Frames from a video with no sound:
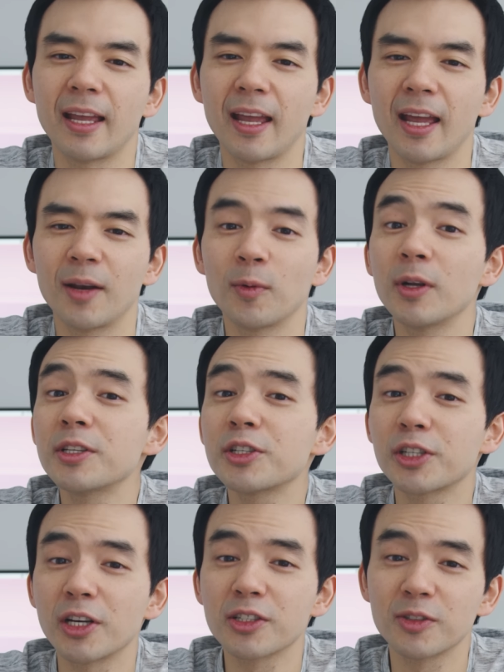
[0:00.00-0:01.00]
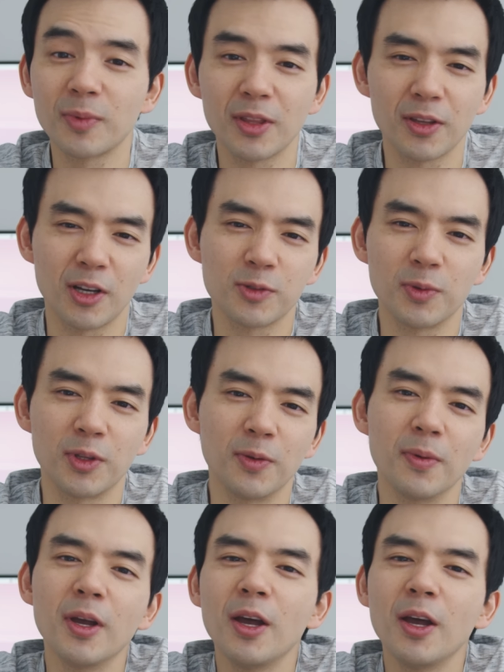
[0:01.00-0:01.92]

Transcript: and wanted to share some of my thoughts with you.